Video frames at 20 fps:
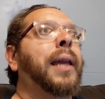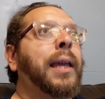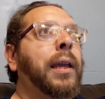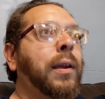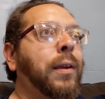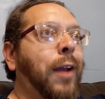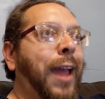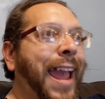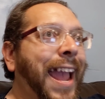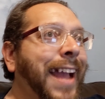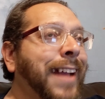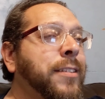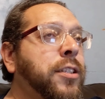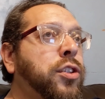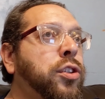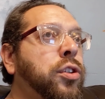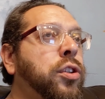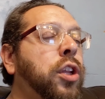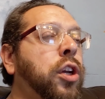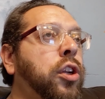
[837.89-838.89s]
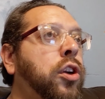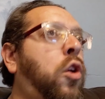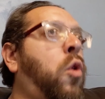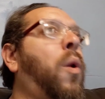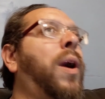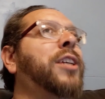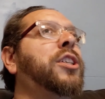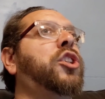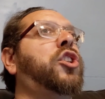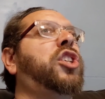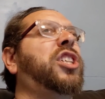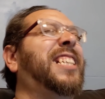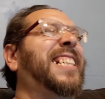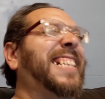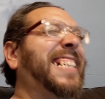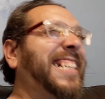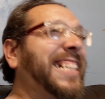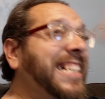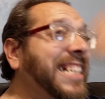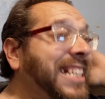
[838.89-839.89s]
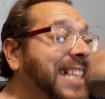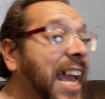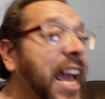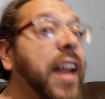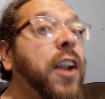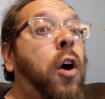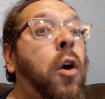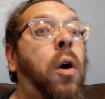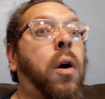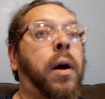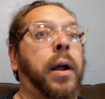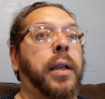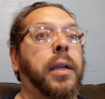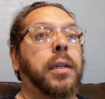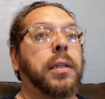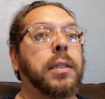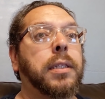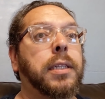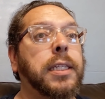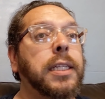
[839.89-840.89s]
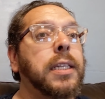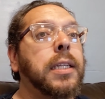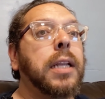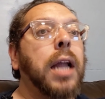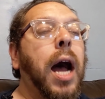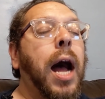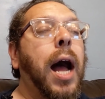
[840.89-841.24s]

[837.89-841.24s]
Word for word: he answered the question dead on did